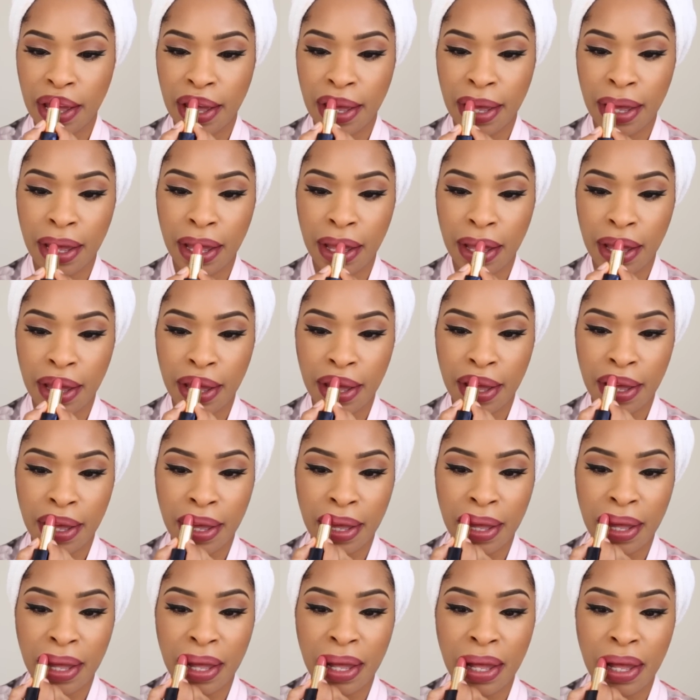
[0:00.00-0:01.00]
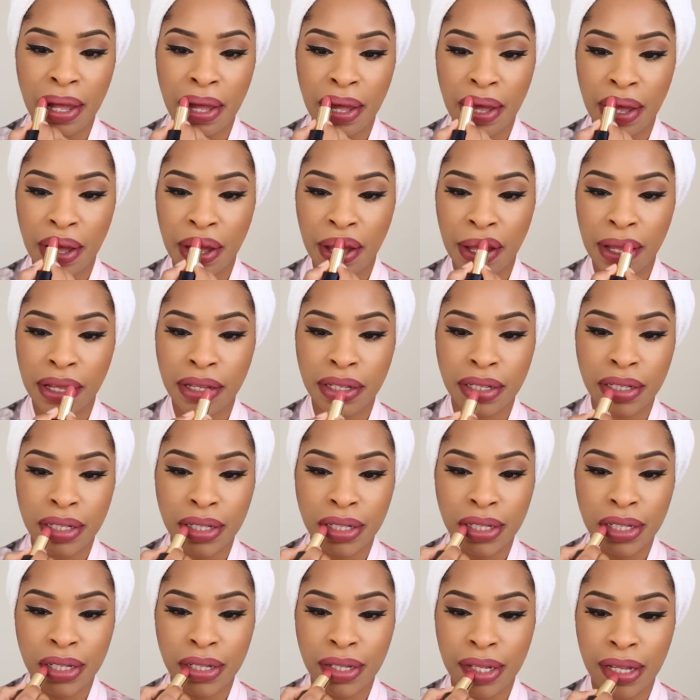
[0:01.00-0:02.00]

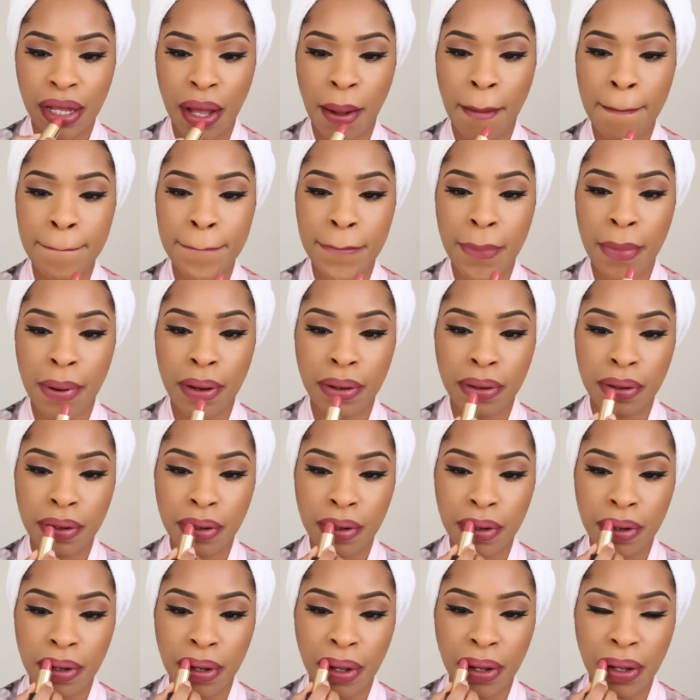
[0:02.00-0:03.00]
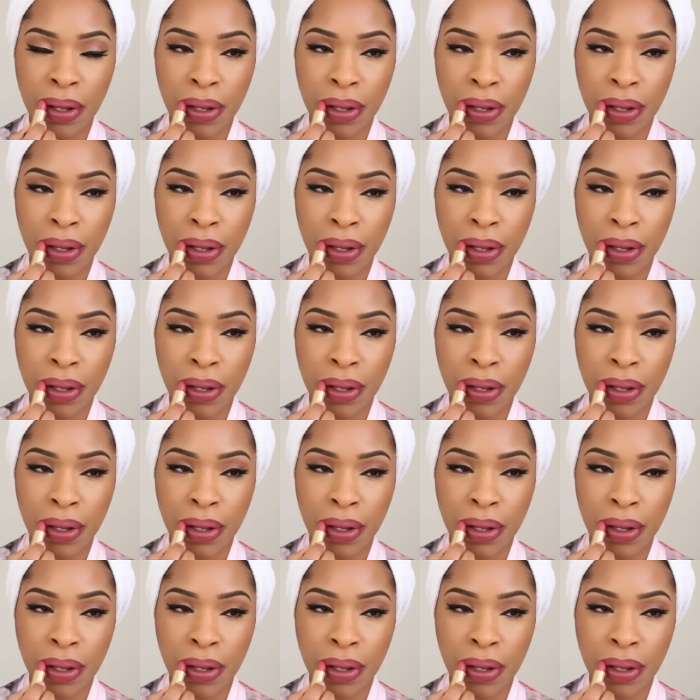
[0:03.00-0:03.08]
(silence)